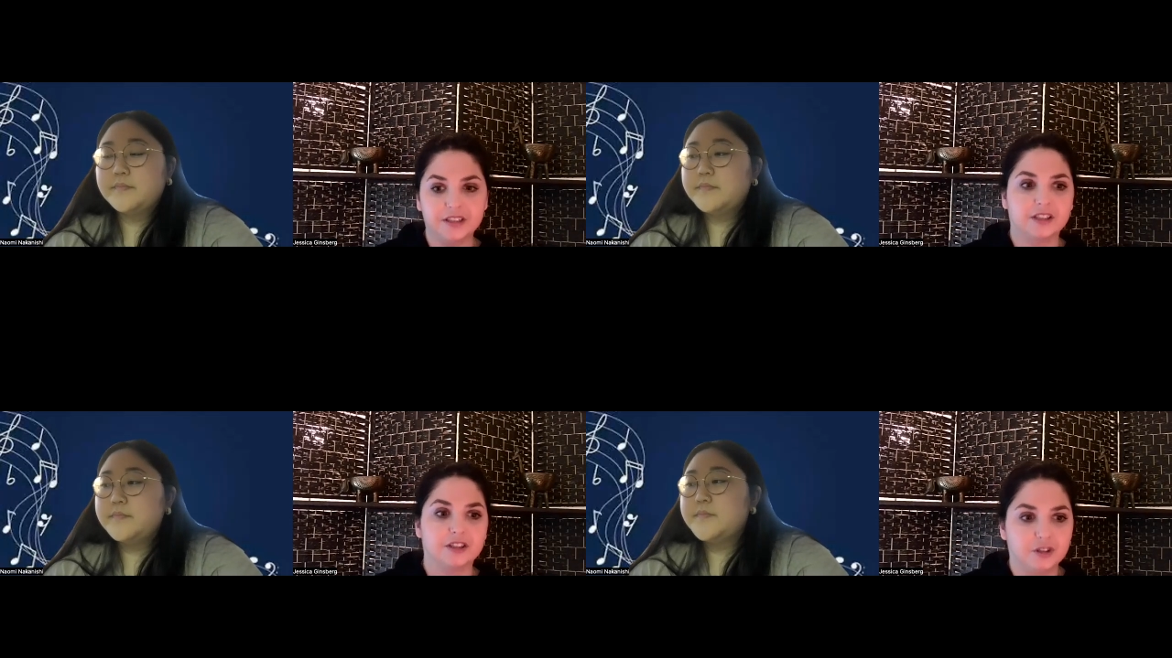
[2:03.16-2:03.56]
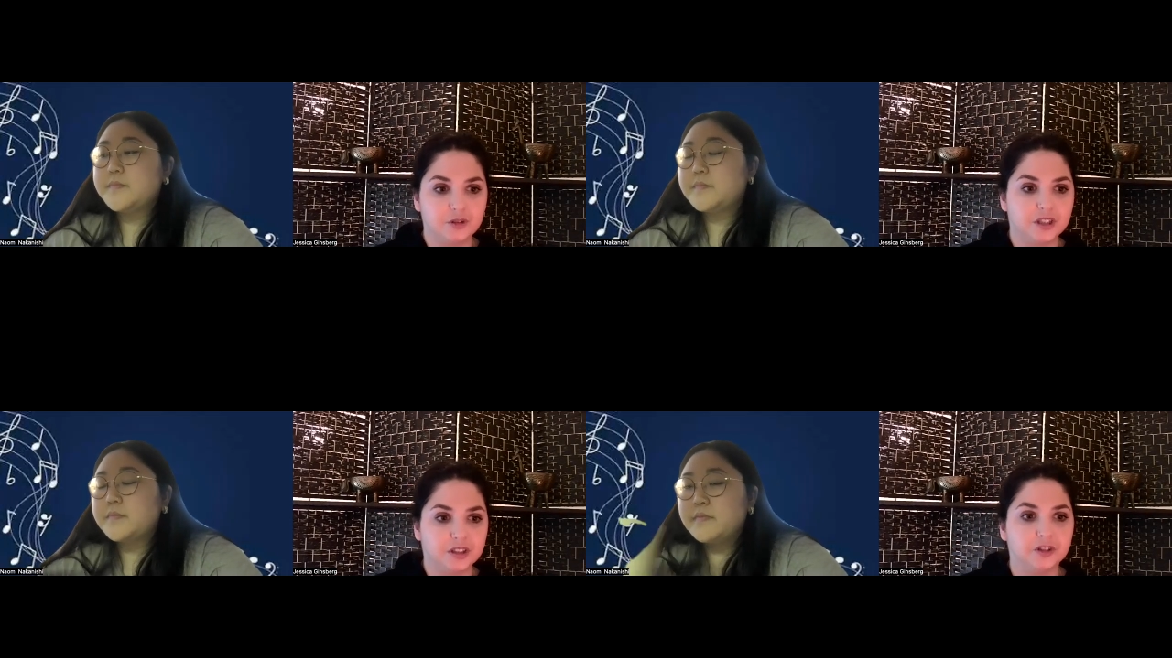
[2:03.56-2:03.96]
Speaker 1: is the
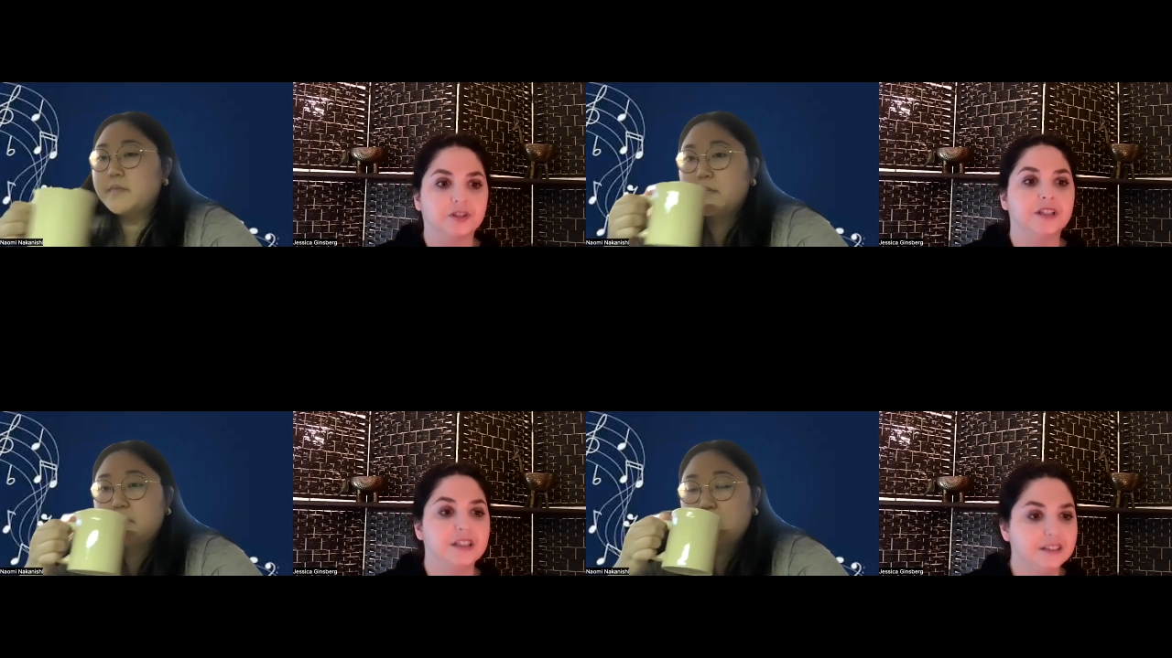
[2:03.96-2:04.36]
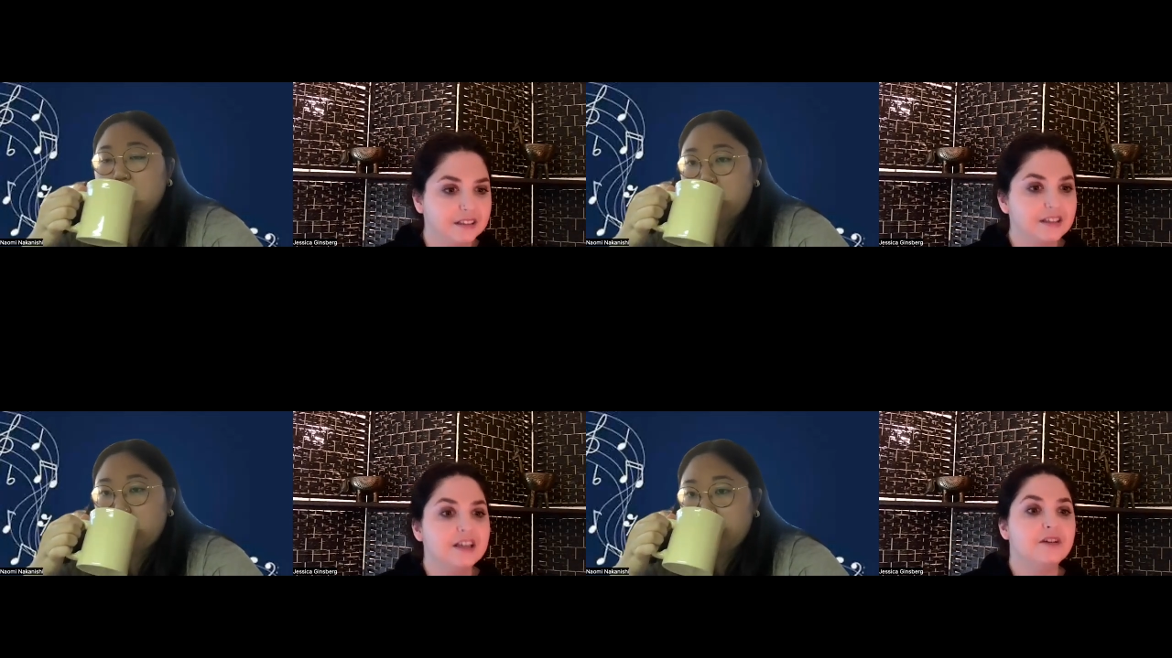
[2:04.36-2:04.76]
student
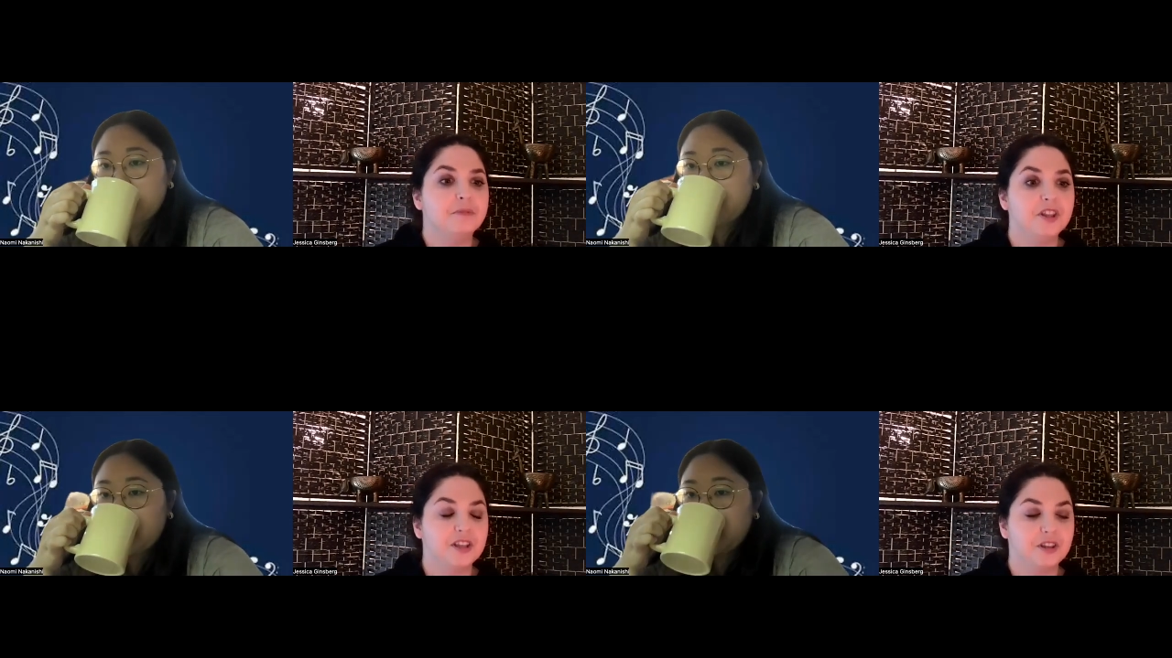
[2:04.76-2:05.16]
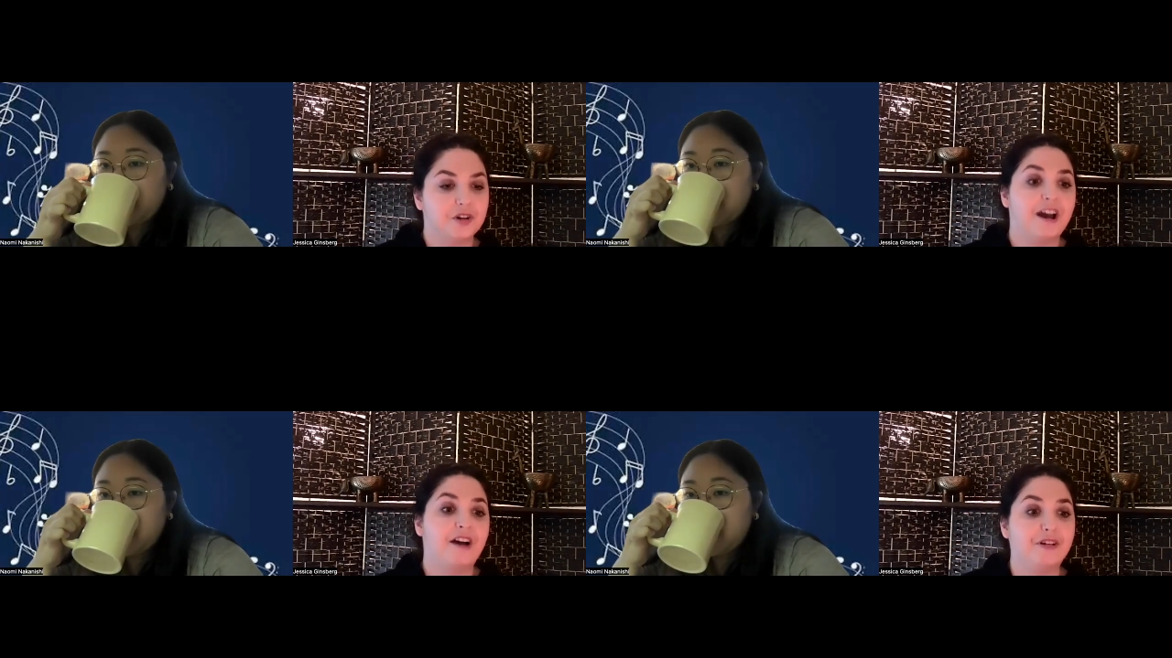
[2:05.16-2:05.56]
learning, but that they're
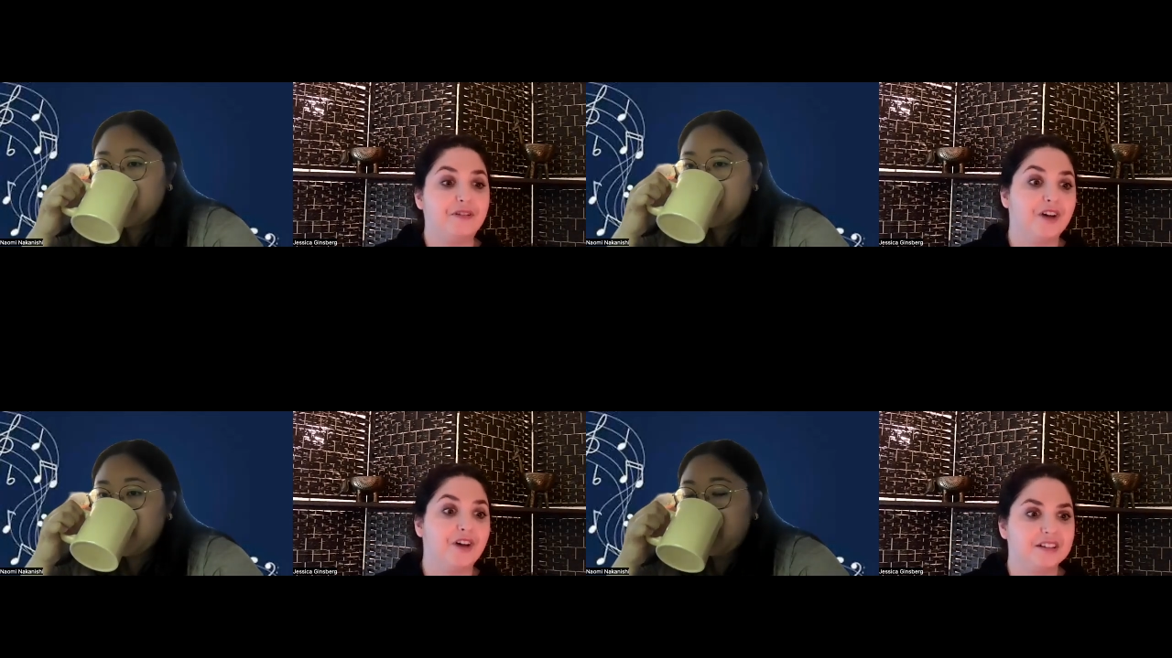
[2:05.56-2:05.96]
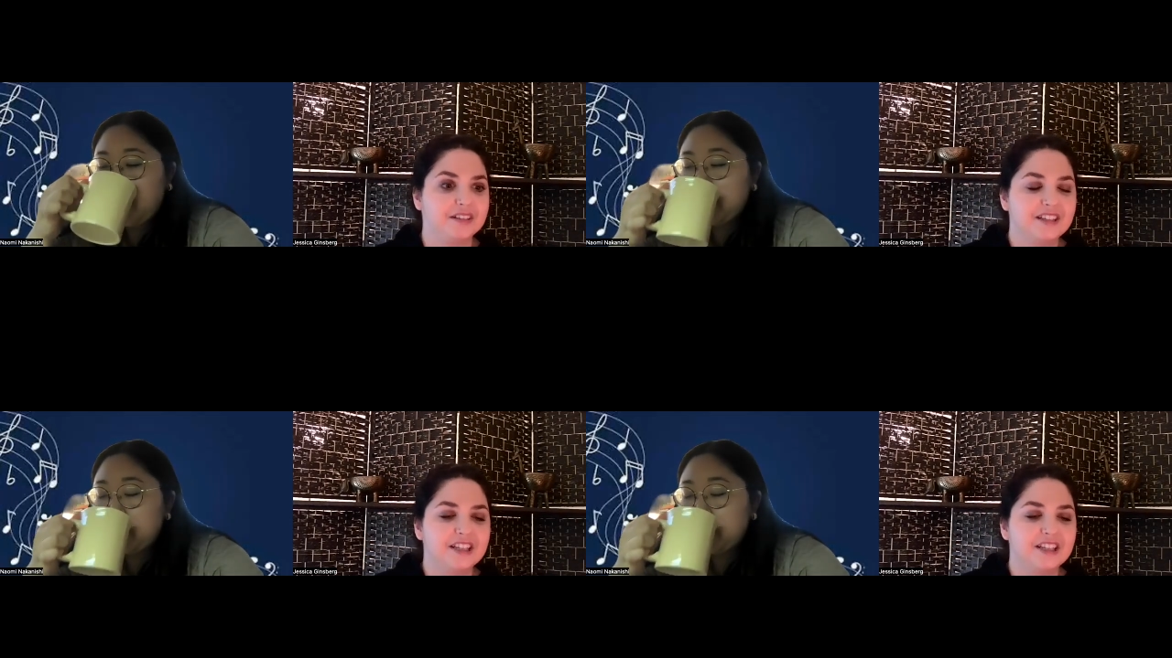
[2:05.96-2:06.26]
having fun.